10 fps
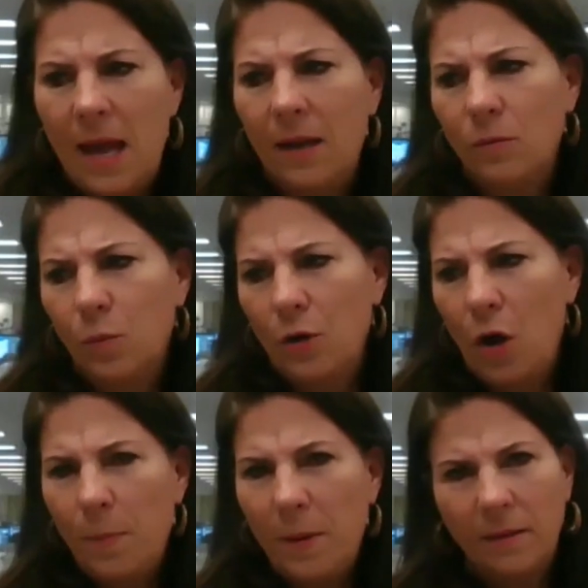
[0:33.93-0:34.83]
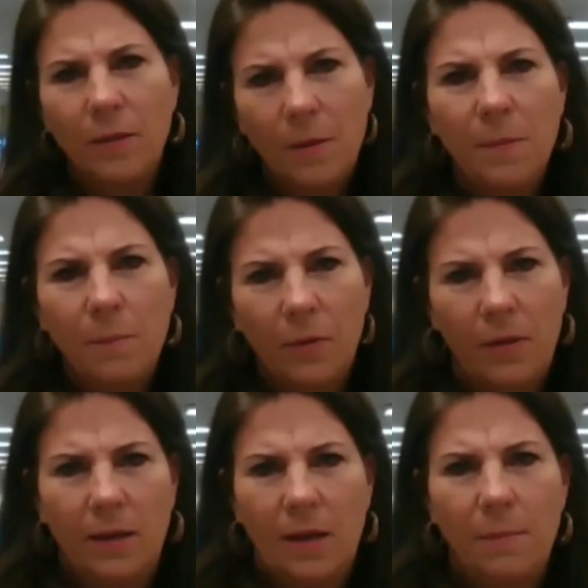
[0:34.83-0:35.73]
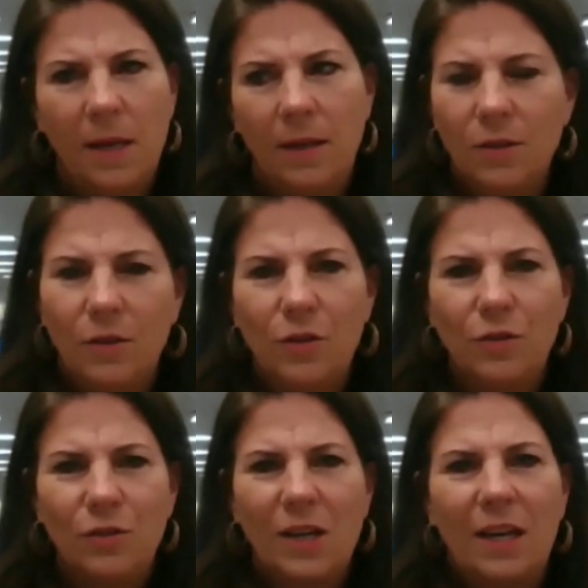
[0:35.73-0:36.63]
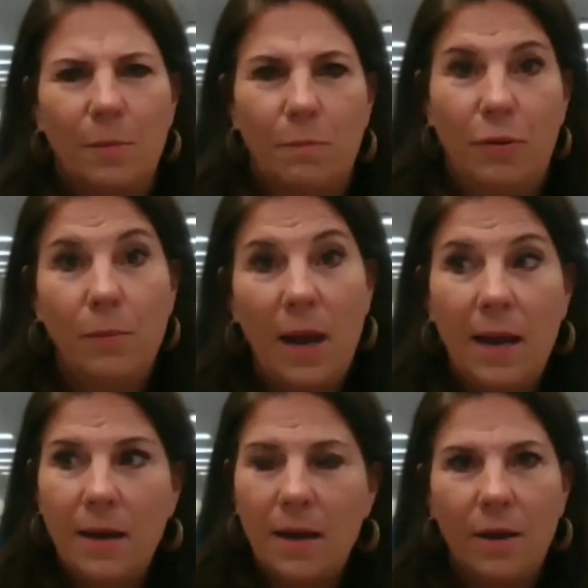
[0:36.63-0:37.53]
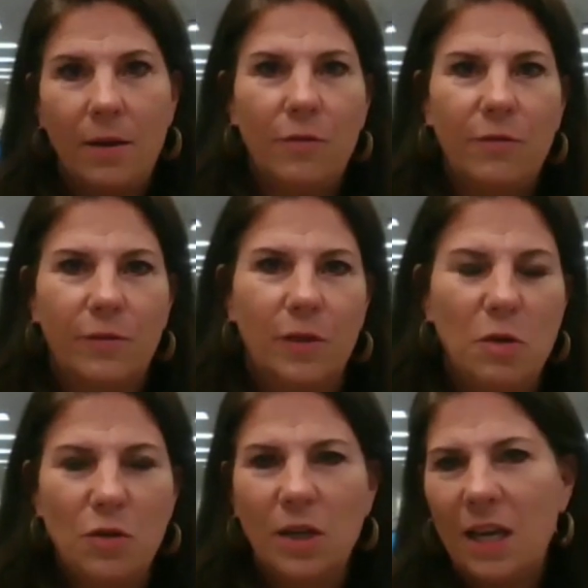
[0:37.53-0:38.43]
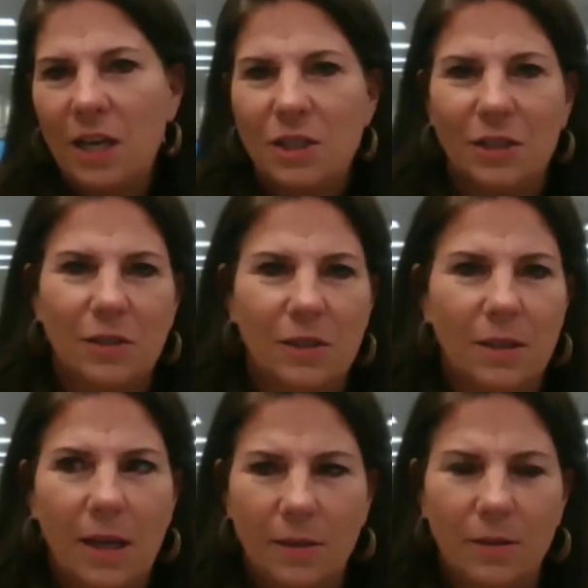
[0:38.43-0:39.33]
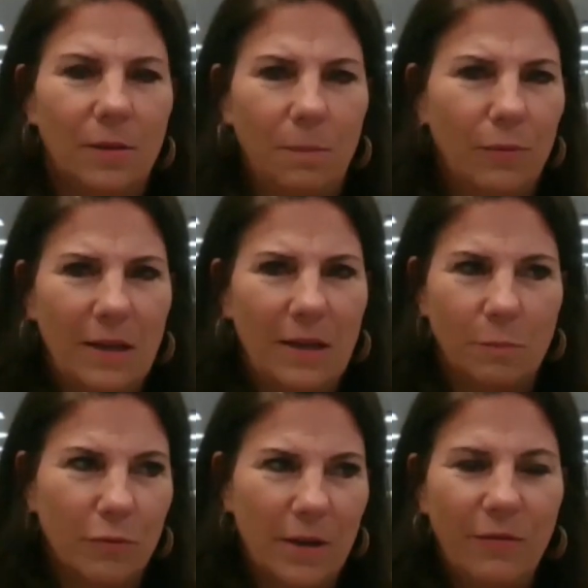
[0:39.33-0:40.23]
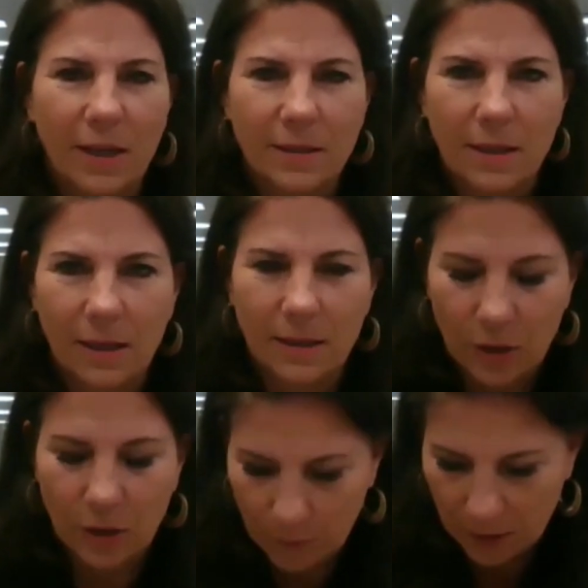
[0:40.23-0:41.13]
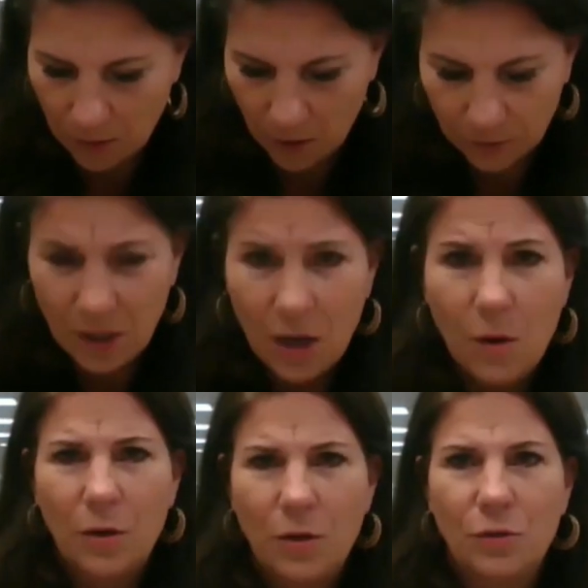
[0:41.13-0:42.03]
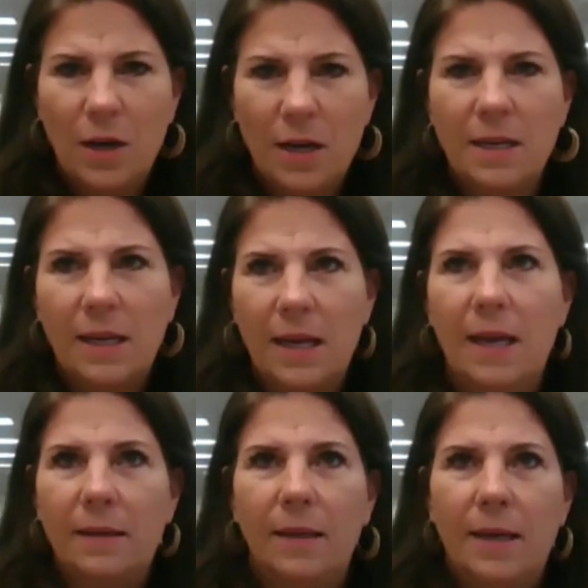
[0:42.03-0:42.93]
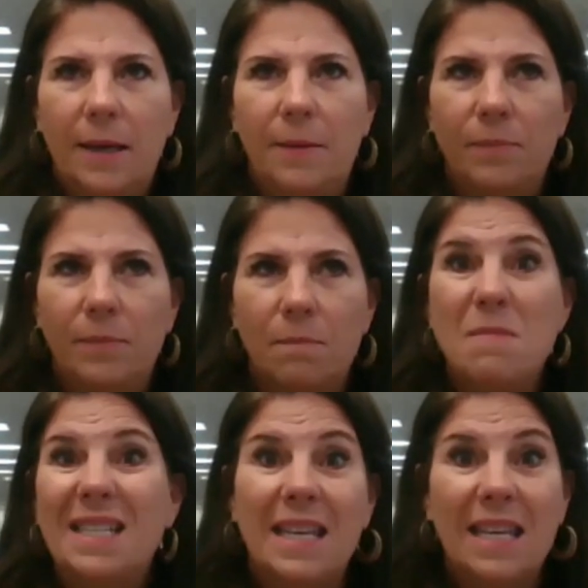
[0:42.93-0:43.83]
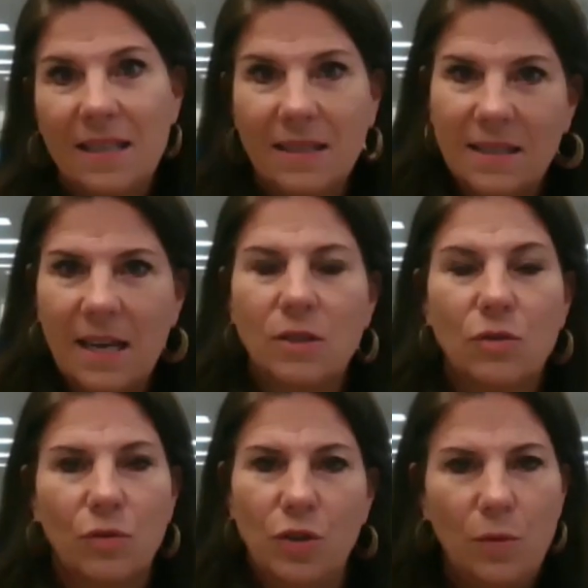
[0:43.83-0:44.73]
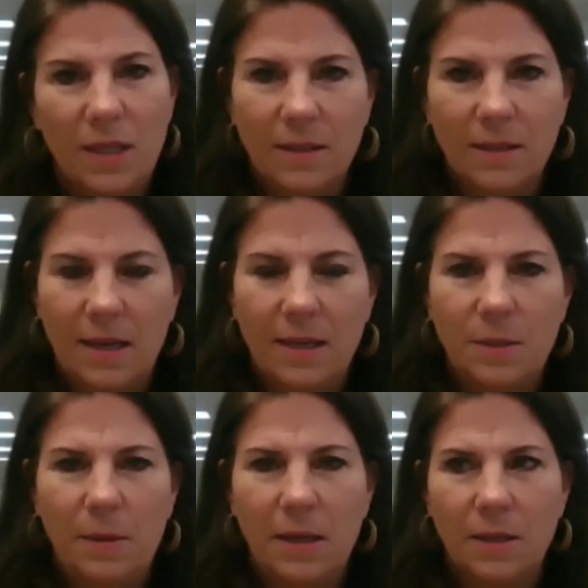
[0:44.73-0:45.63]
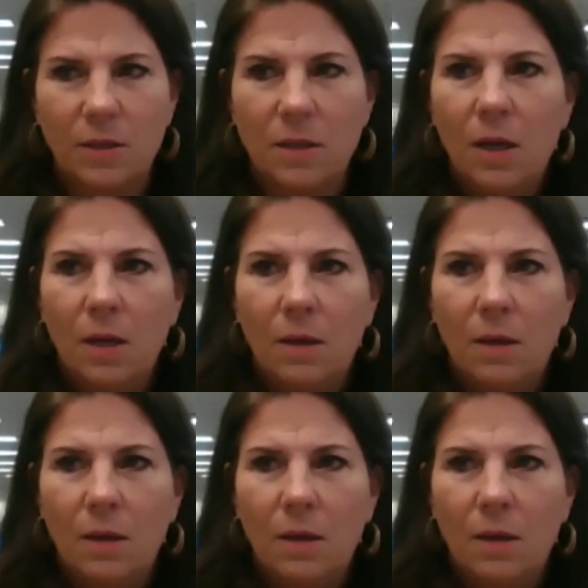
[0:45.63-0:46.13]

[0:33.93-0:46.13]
And we're hoping that the people that come in, you know, you do kind of the parade of communications to kind of the parade of briefings, I guess it could be called, where you're trying to get um, missing insights or new insights, because